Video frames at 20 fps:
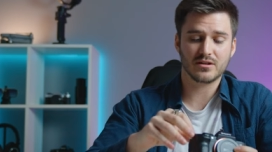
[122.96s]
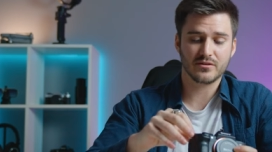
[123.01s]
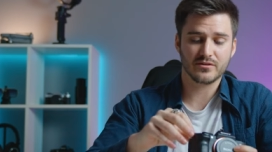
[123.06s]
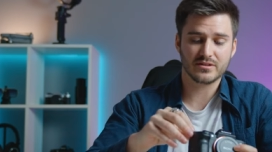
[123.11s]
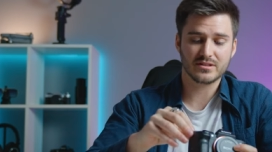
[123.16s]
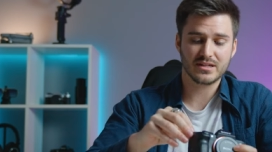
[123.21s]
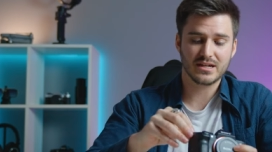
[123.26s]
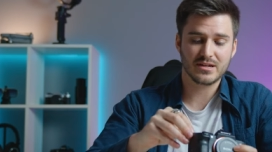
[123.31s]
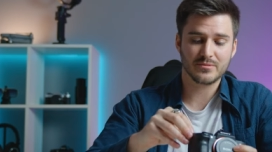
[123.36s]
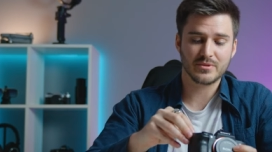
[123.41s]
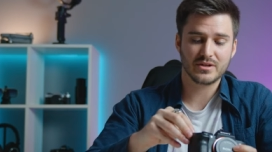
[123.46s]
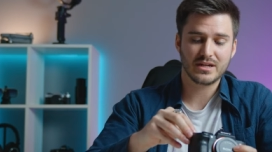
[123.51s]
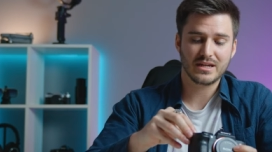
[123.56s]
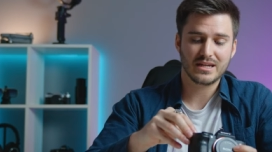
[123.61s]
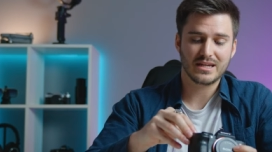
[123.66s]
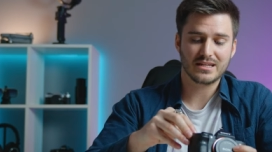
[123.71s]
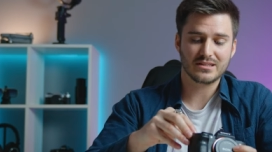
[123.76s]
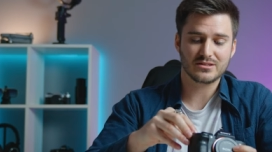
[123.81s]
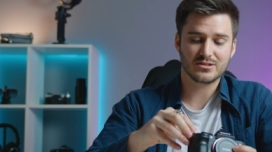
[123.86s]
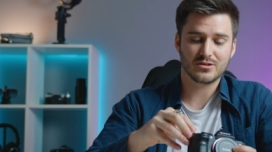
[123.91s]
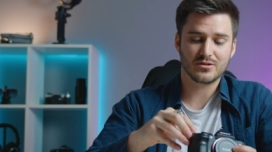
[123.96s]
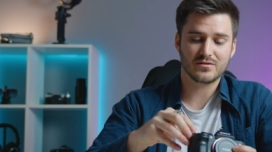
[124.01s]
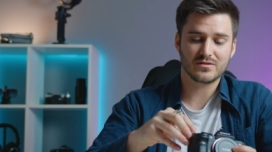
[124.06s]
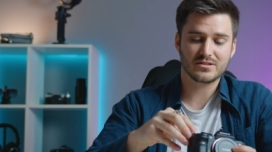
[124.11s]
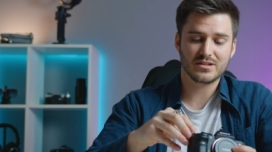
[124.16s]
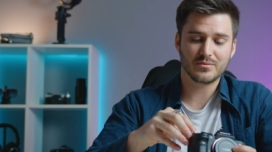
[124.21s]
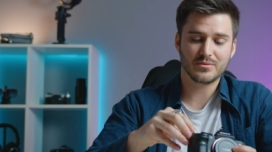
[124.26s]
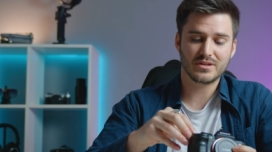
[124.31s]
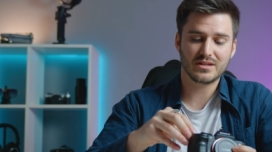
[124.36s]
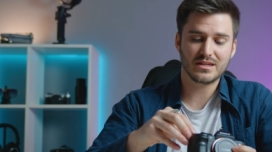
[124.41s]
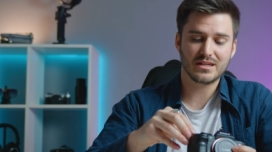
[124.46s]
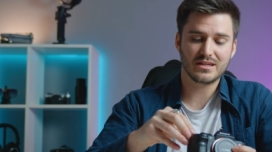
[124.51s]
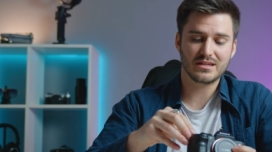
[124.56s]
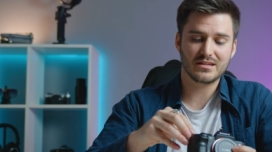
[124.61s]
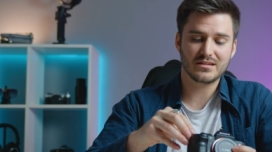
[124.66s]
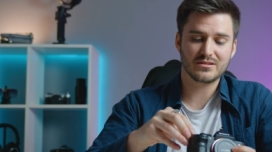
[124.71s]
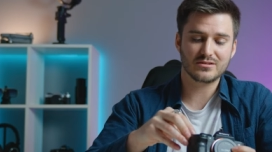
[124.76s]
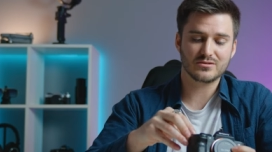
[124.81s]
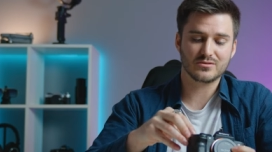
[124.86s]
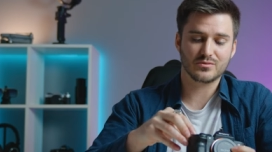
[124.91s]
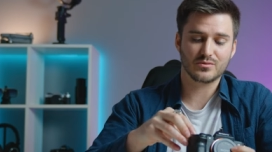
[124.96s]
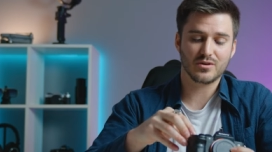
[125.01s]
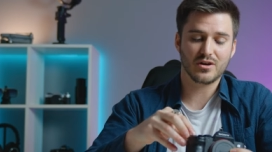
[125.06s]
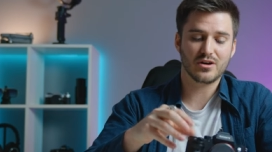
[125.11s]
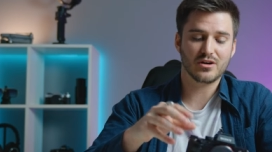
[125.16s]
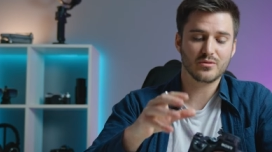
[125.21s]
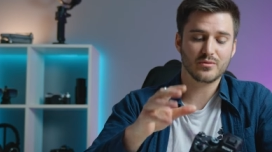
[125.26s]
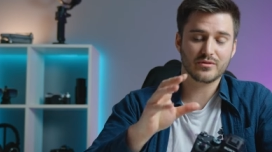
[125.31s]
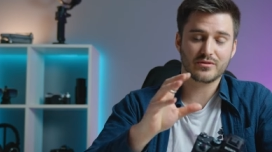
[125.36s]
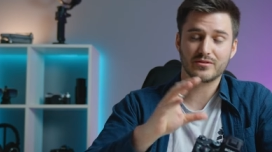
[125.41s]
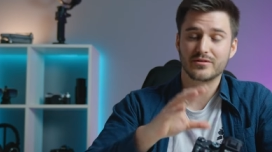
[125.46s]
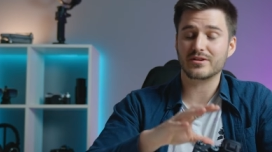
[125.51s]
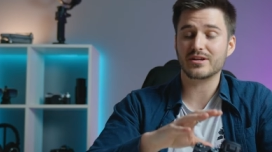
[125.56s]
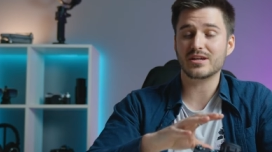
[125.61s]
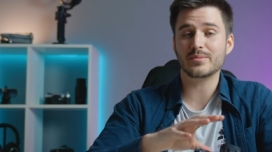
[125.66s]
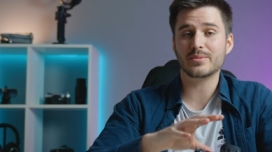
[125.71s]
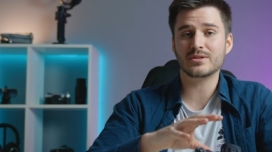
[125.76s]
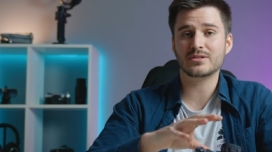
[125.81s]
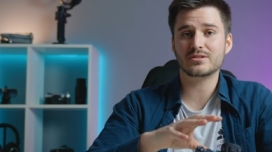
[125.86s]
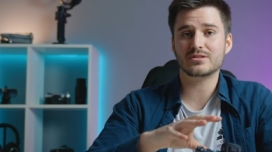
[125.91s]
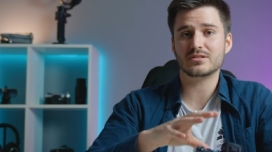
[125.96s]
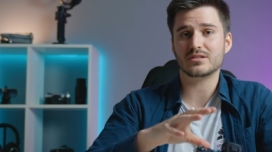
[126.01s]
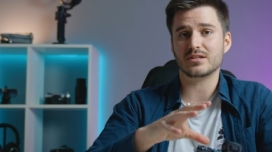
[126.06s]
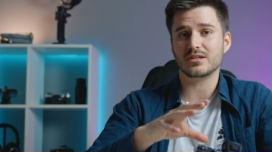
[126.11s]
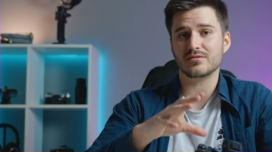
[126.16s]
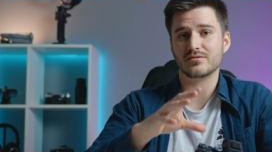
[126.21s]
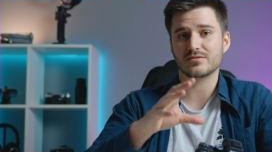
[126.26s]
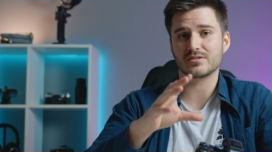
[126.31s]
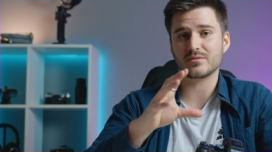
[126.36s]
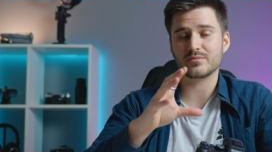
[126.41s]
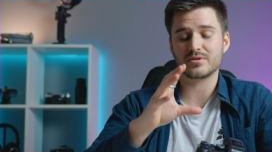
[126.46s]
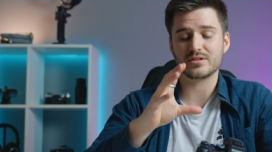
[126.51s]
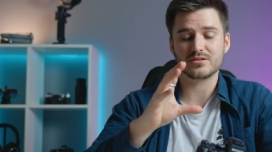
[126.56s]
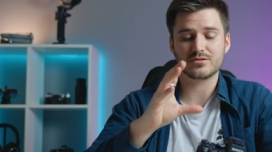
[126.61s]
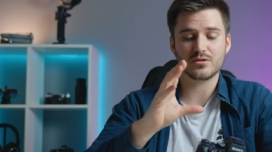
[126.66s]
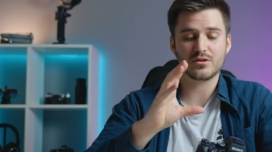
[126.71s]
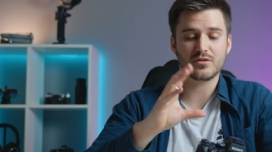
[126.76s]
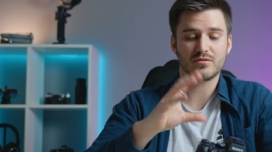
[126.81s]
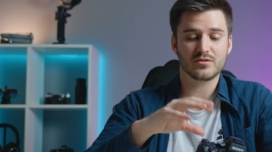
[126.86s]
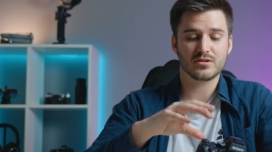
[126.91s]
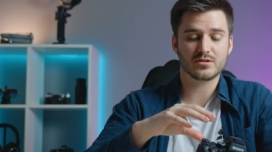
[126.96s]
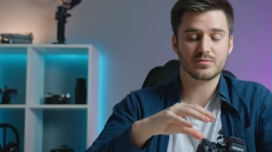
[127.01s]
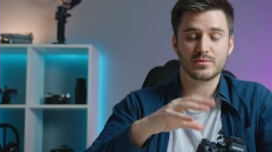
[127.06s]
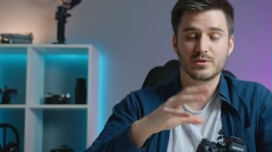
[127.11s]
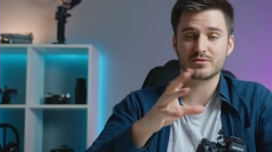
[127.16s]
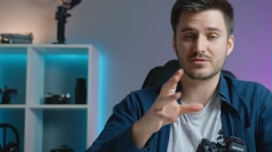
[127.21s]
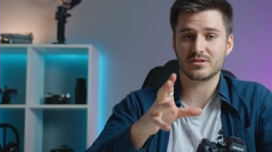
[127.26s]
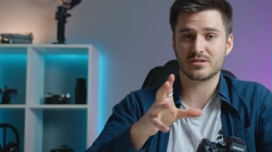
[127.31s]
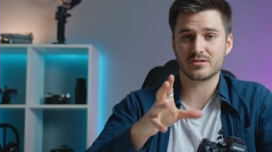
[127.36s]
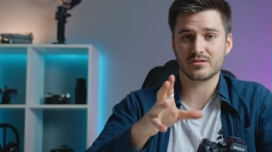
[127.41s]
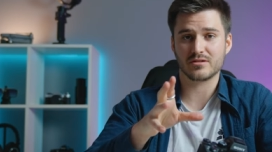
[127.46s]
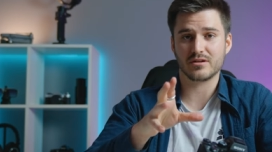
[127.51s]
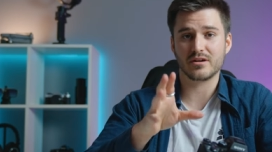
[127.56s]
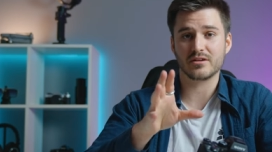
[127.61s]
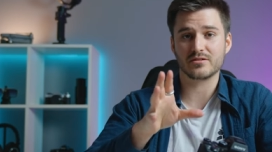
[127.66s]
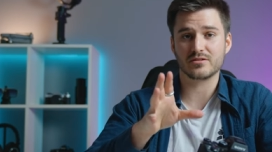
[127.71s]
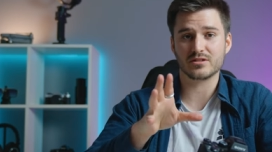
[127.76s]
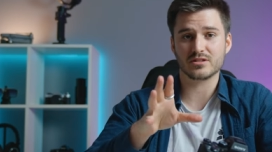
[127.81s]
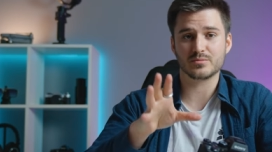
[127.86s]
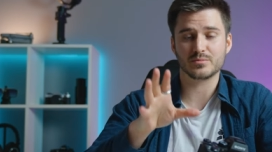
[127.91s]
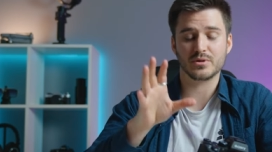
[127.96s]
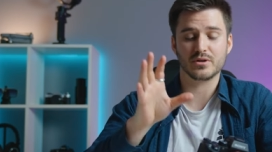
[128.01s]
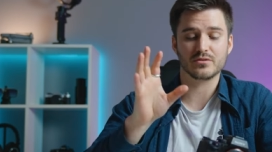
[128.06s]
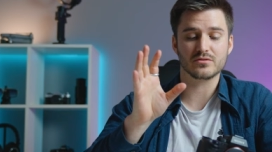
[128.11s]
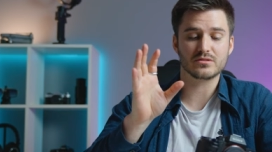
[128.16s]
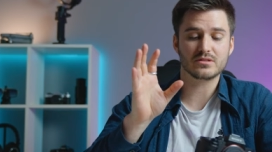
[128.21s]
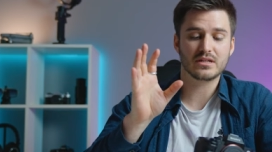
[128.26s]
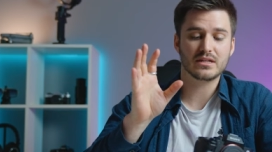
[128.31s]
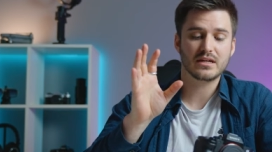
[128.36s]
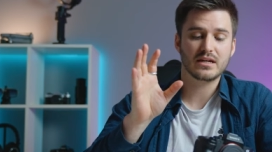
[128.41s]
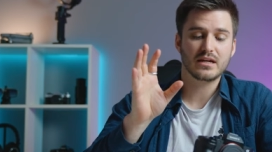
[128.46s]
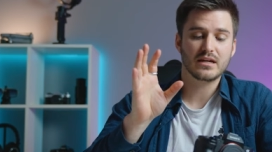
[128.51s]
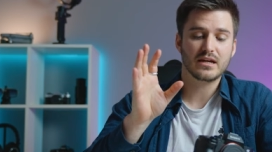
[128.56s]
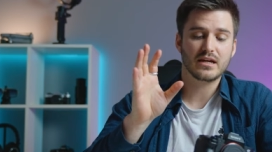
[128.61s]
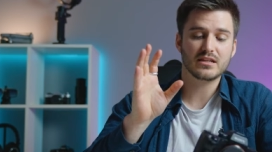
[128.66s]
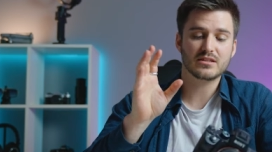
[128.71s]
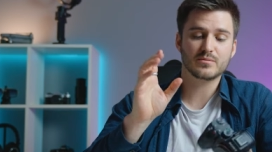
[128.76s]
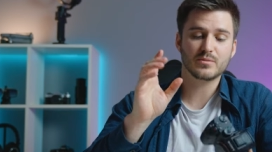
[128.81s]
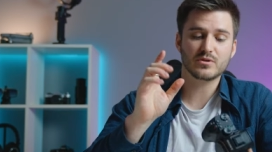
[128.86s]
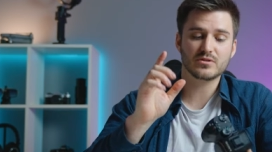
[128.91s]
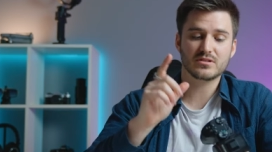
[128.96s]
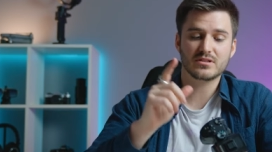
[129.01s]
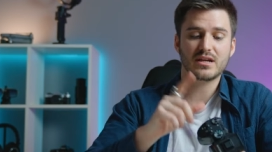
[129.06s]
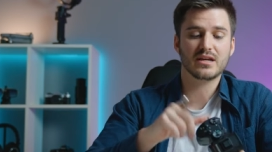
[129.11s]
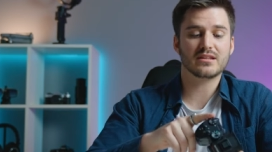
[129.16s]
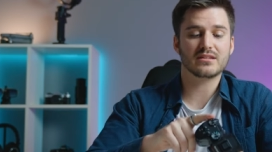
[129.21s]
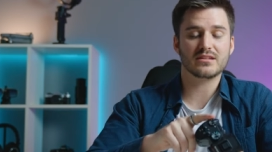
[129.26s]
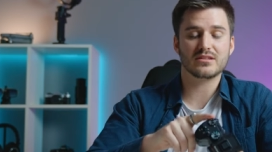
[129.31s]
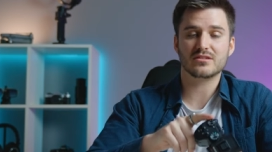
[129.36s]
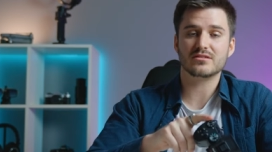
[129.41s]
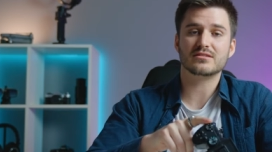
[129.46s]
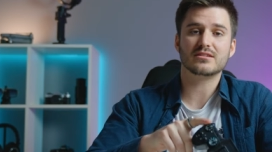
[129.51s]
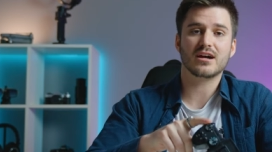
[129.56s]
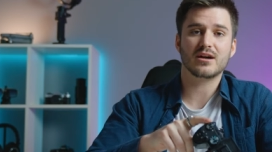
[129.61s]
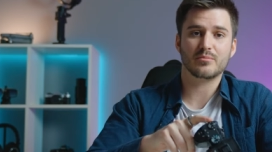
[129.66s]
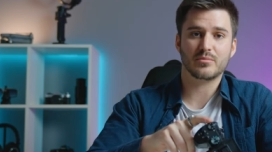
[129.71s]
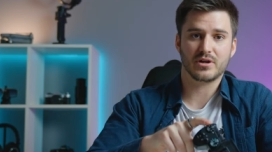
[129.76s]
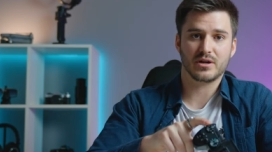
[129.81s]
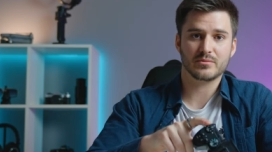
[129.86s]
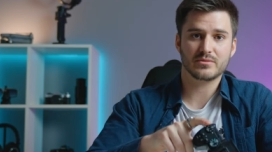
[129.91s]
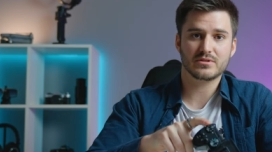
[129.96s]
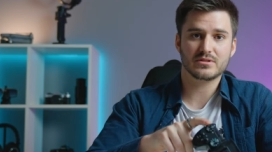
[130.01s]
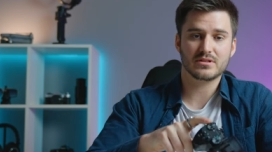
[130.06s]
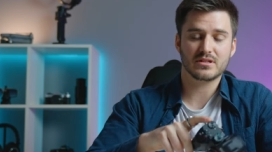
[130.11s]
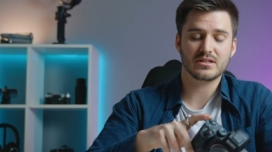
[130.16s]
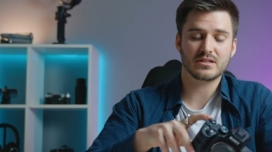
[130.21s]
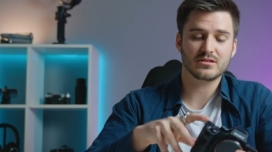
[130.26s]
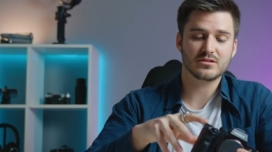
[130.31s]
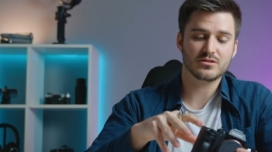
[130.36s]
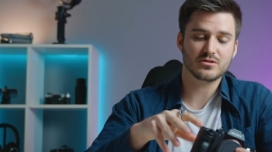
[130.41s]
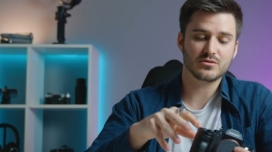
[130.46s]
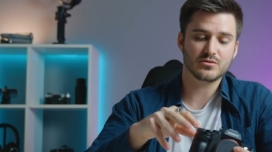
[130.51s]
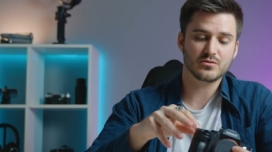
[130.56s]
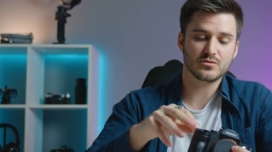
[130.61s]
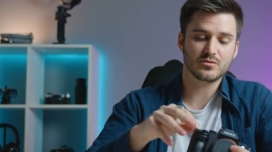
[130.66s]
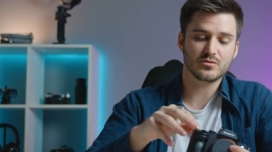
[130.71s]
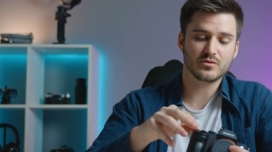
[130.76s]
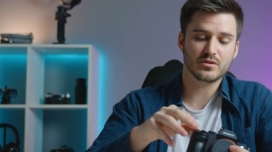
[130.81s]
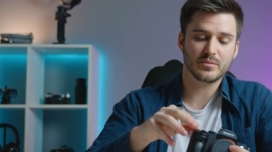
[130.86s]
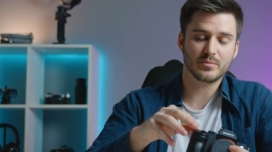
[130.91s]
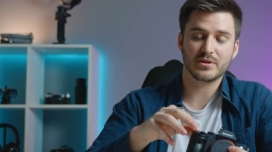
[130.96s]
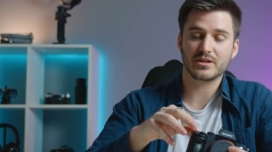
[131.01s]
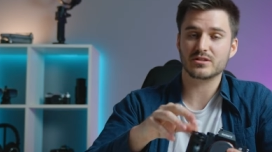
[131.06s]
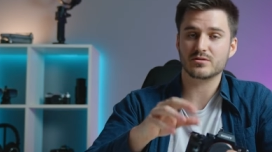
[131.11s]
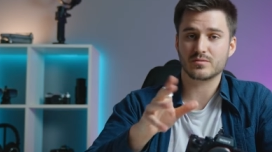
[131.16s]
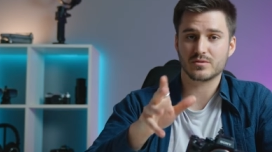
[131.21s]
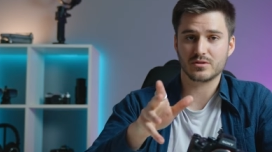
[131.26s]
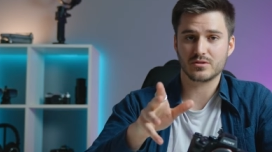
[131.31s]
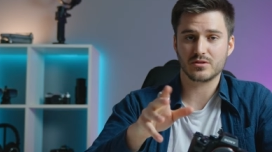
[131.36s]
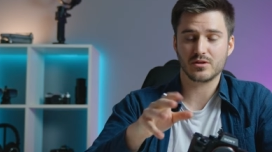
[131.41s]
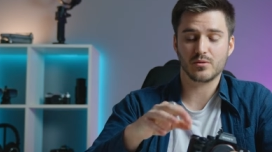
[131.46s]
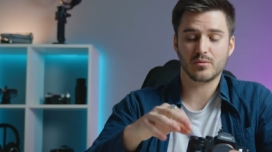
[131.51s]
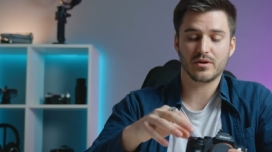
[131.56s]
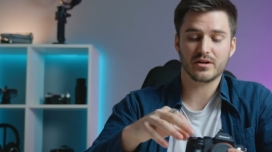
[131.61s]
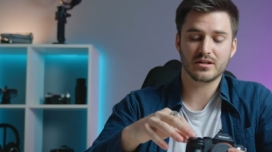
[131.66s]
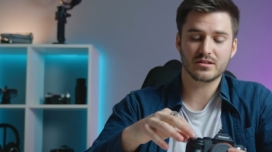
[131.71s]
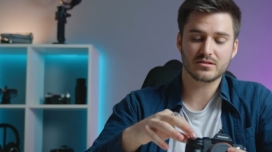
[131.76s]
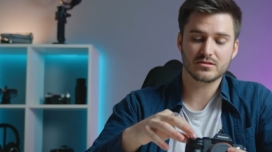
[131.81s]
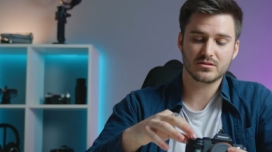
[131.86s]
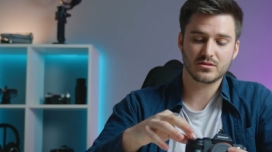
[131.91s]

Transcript: all the time. And so if something is wrong with your image, if something's overexposed, underexposed, it's most likely this got bumped into a place where you don't want it.